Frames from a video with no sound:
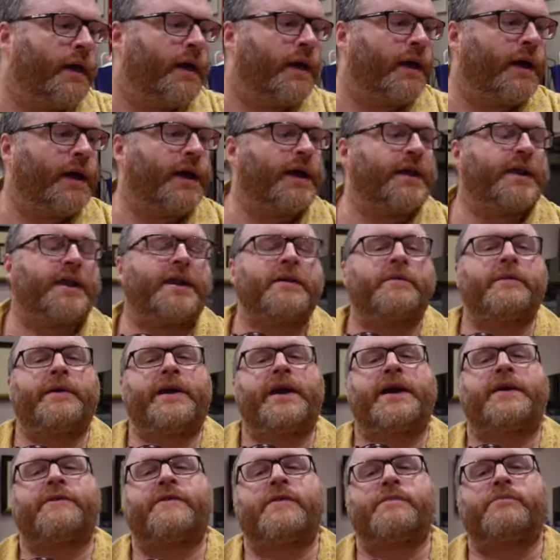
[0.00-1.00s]
And then we
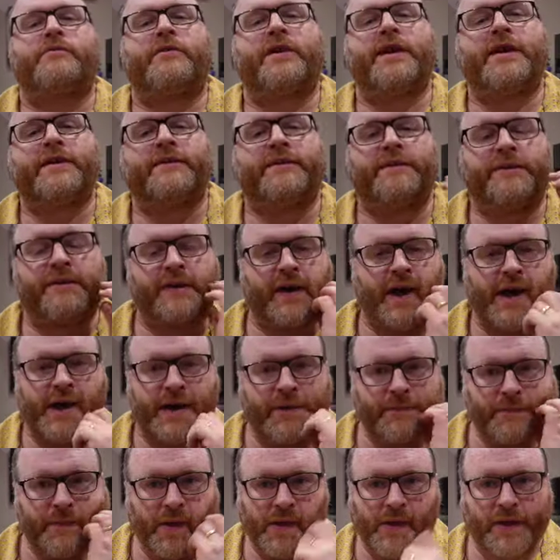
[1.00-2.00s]
have a brief
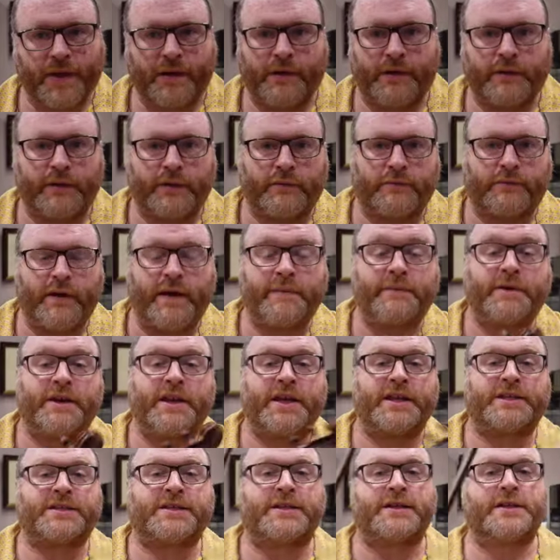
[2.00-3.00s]

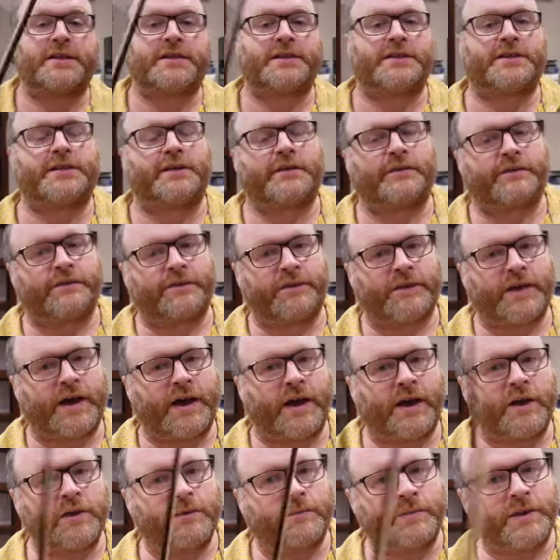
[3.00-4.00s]
reminiscence of
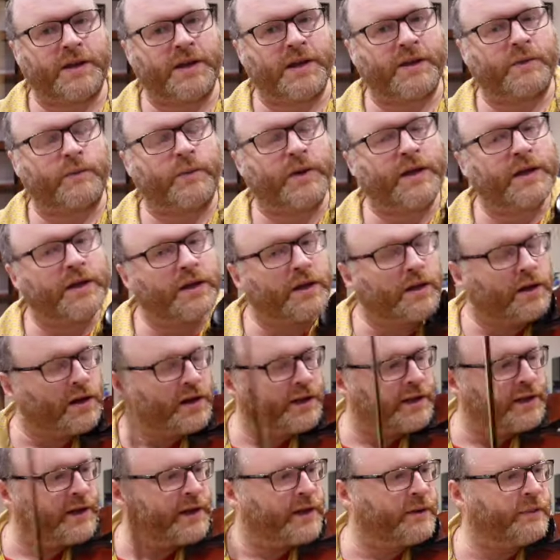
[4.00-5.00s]
that opening wind
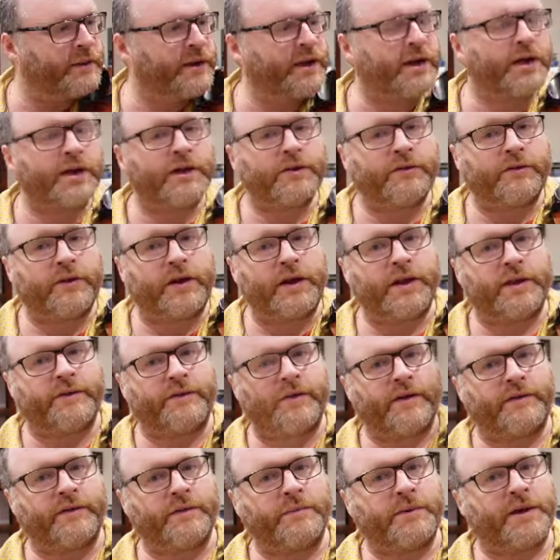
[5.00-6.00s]
idea we heard right at the
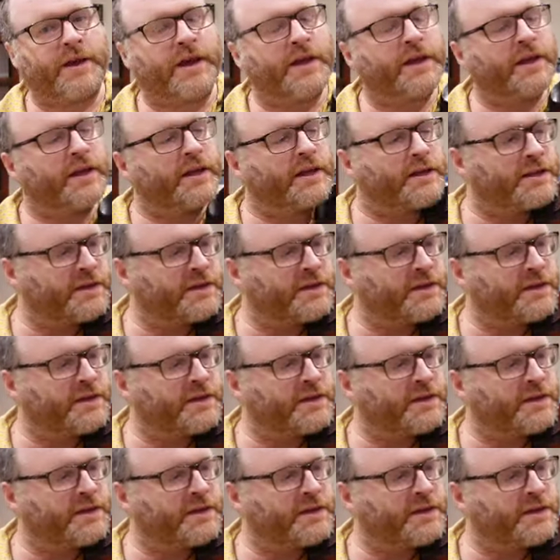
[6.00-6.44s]
very beginning of the